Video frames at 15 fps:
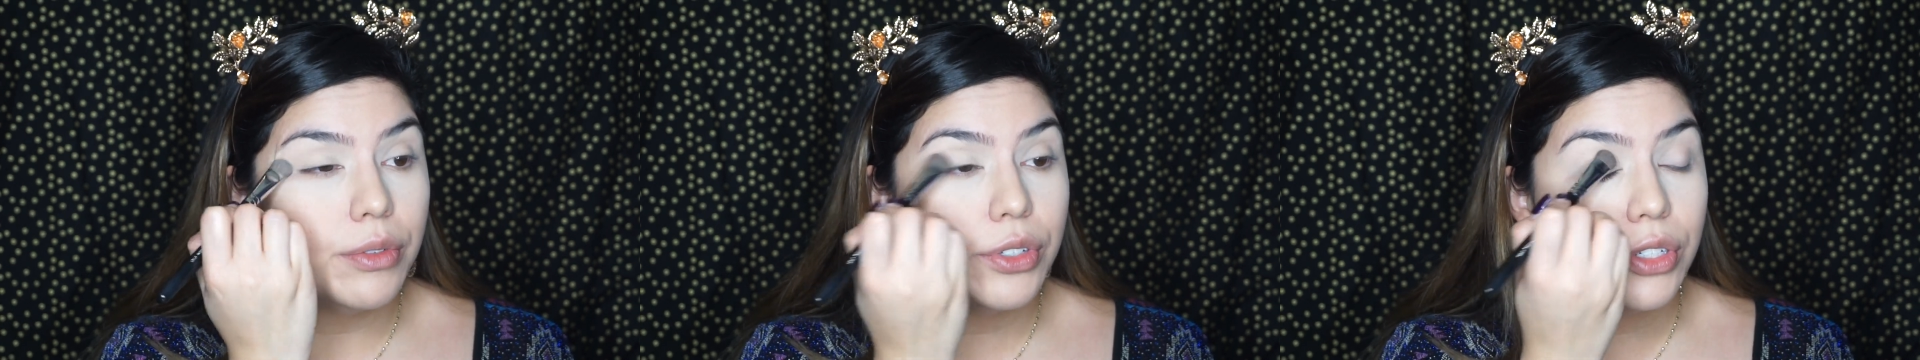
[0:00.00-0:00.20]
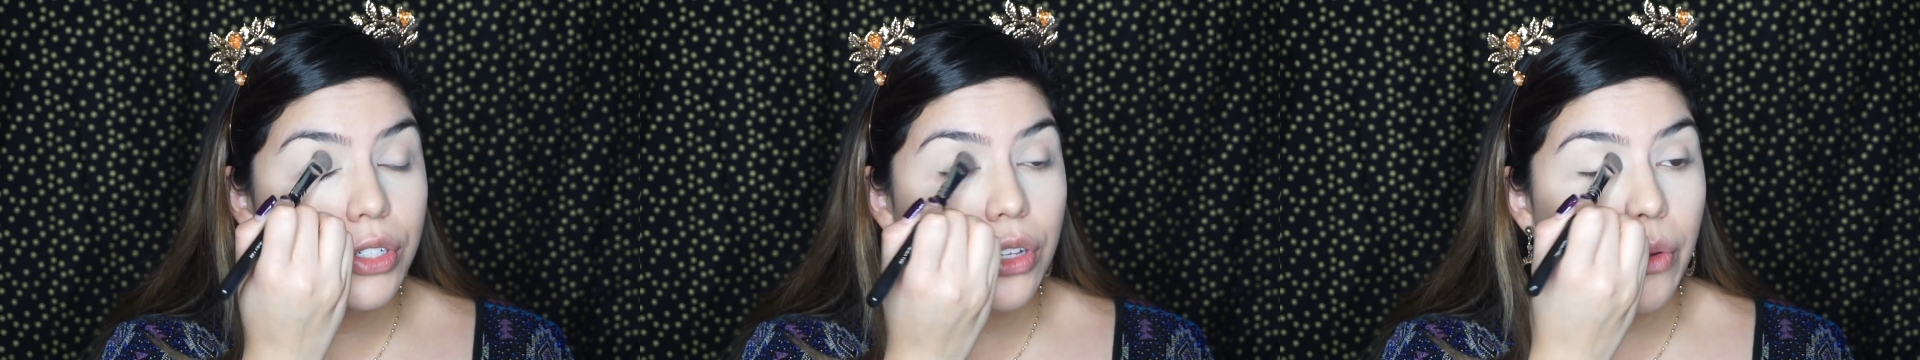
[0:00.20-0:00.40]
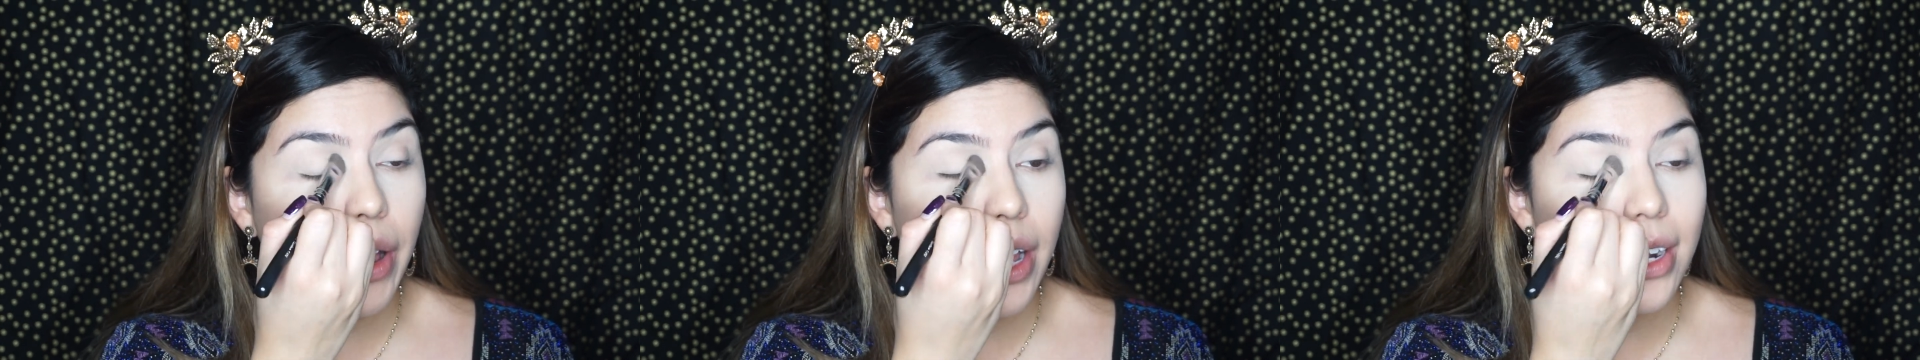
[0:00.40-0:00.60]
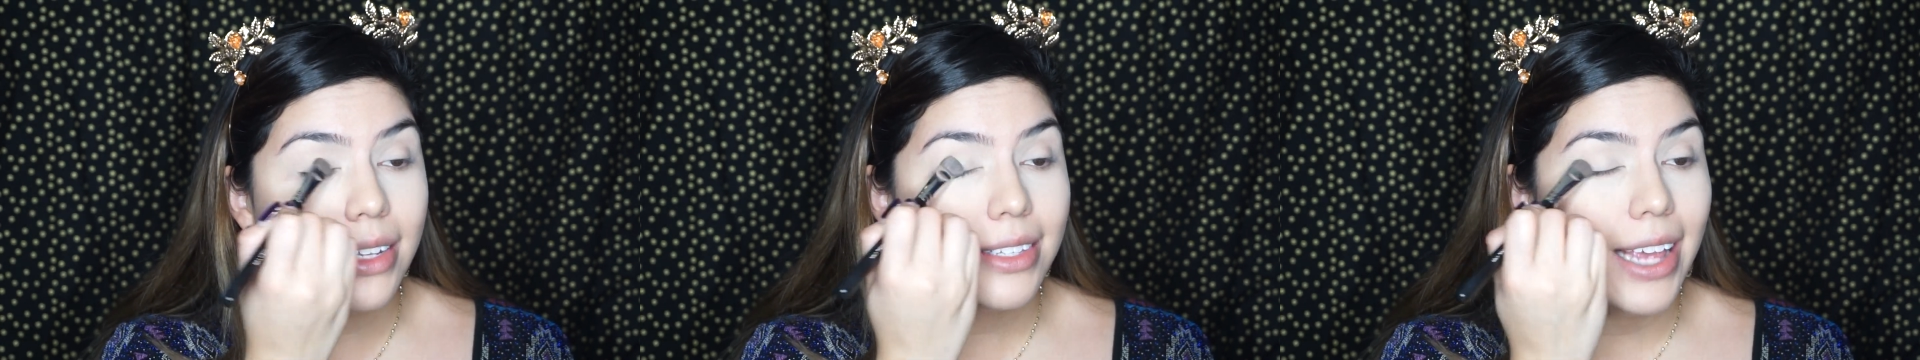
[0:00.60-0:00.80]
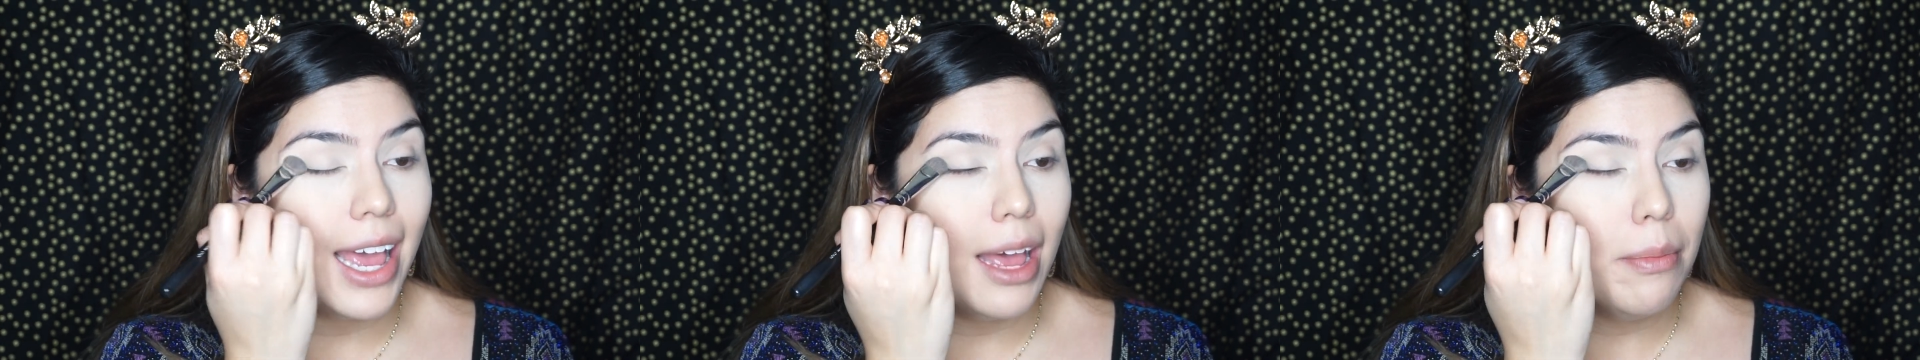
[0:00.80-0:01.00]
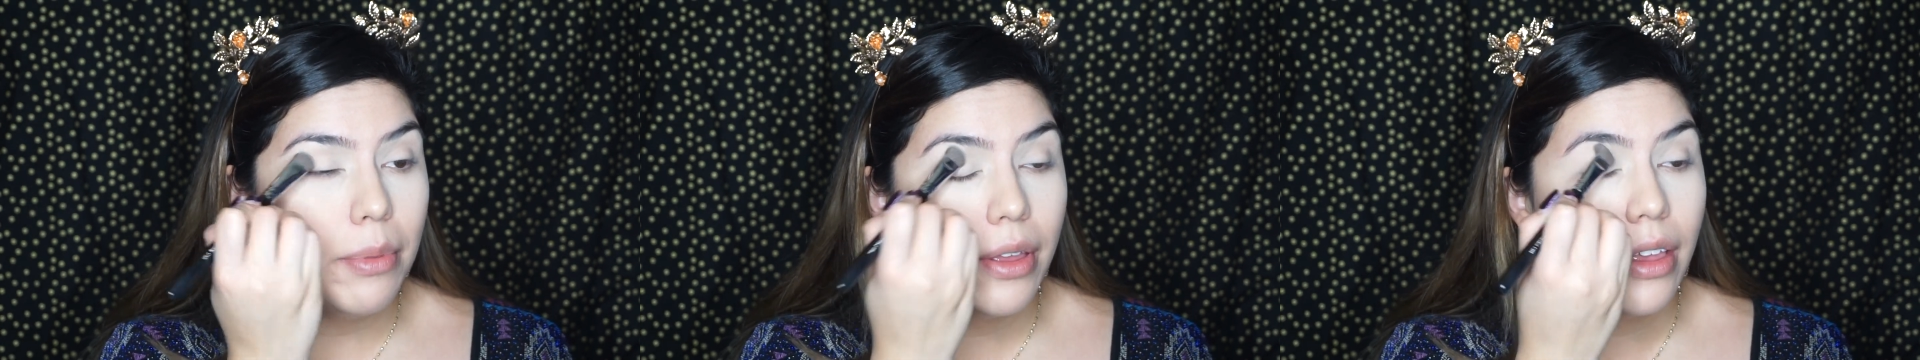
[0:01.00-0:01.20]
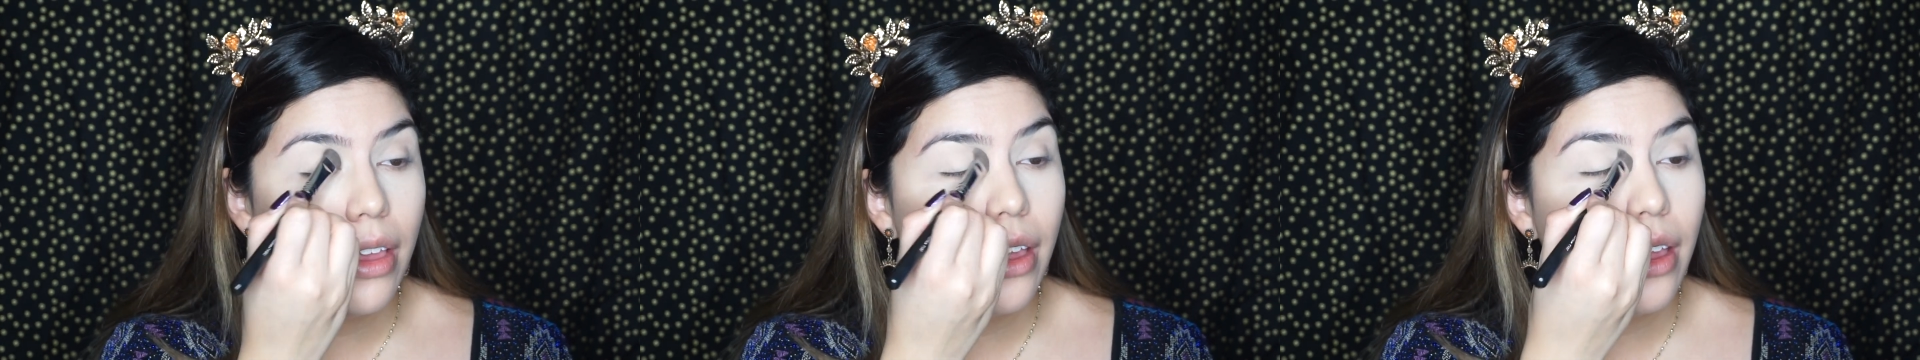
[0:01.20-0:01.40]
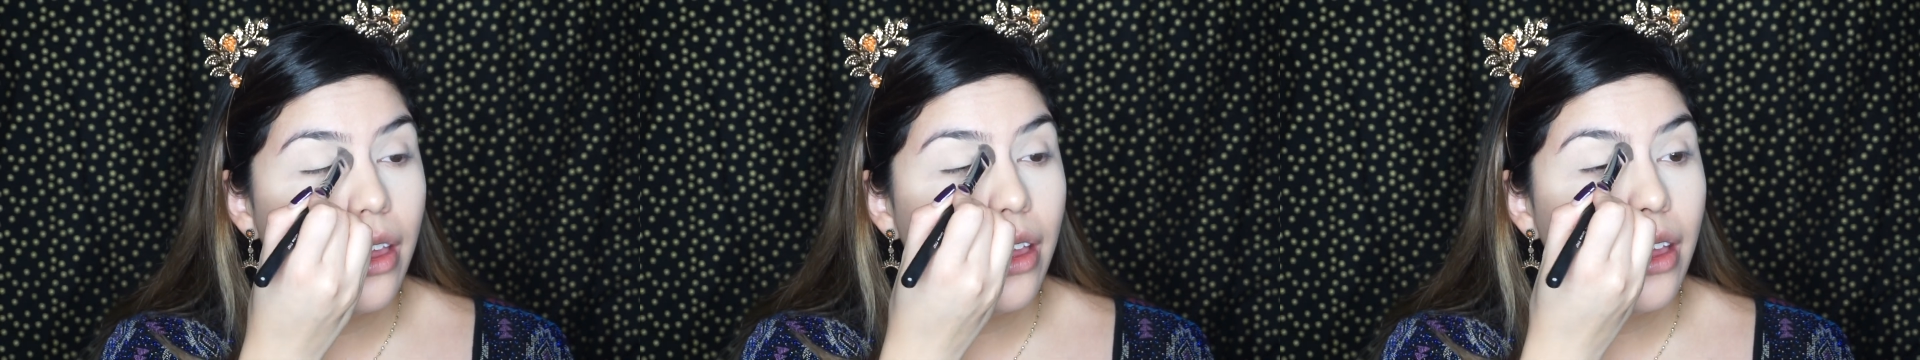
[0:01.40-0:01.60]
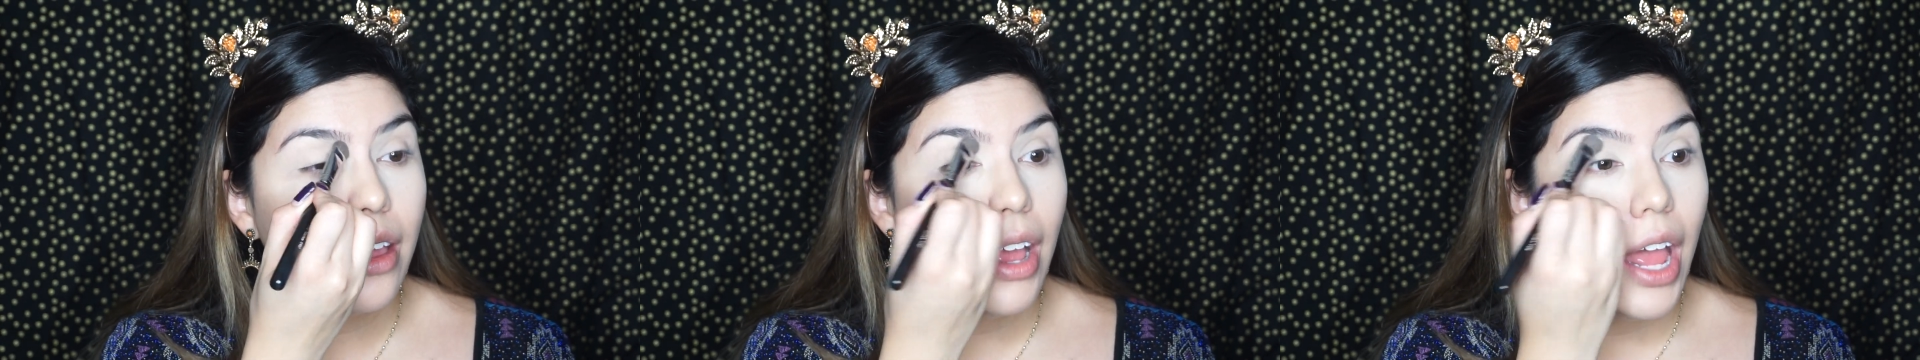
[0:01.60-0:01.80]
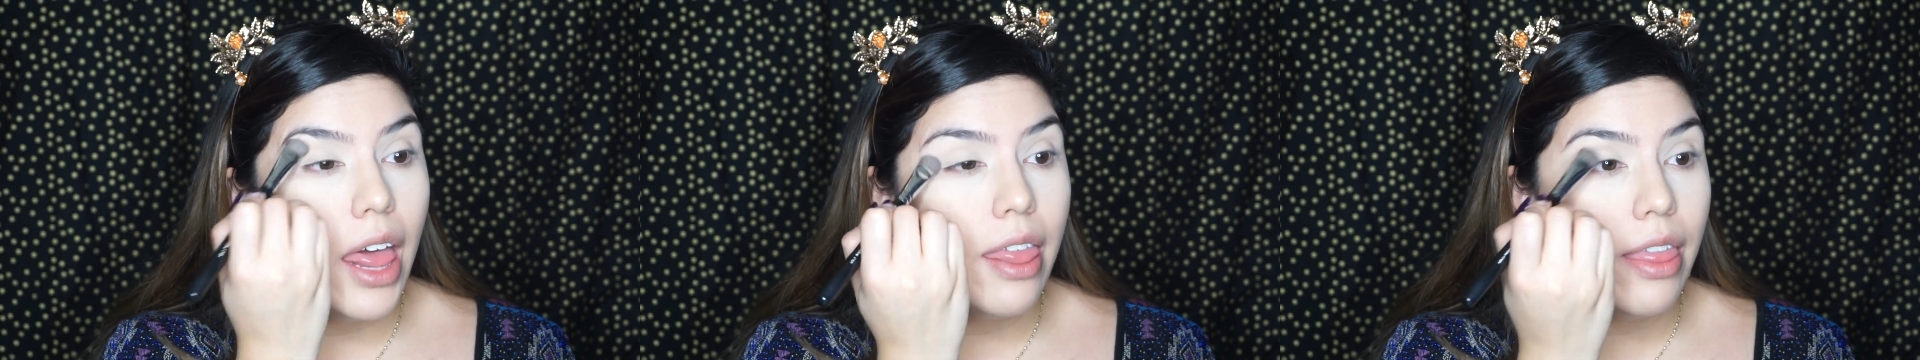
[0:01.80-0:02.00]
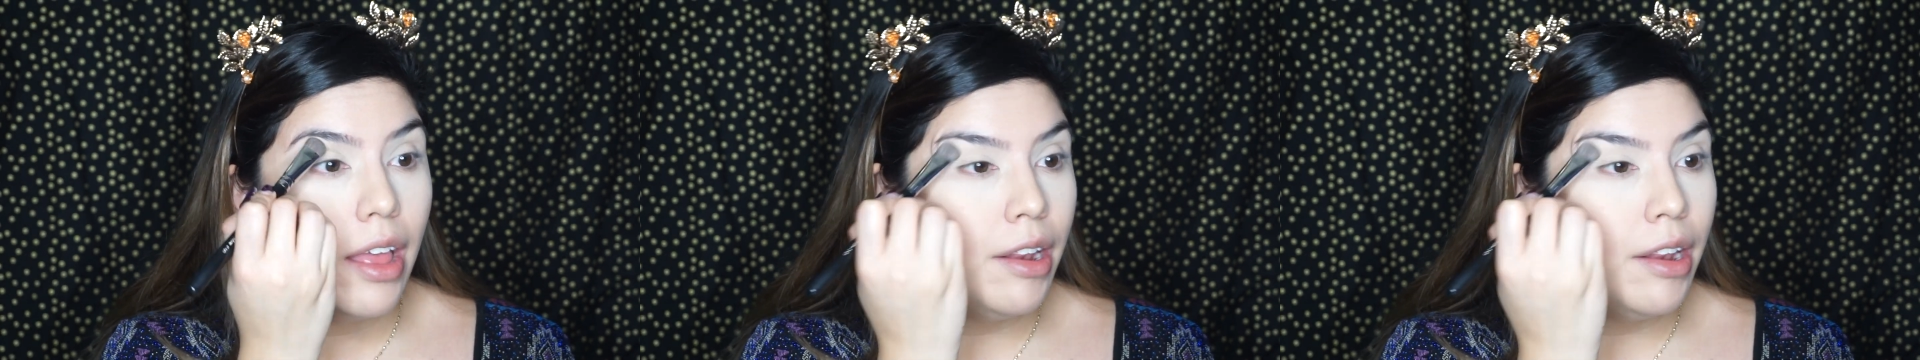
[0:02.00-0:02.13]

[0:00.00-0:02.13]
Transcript: So just go ahead and tap, and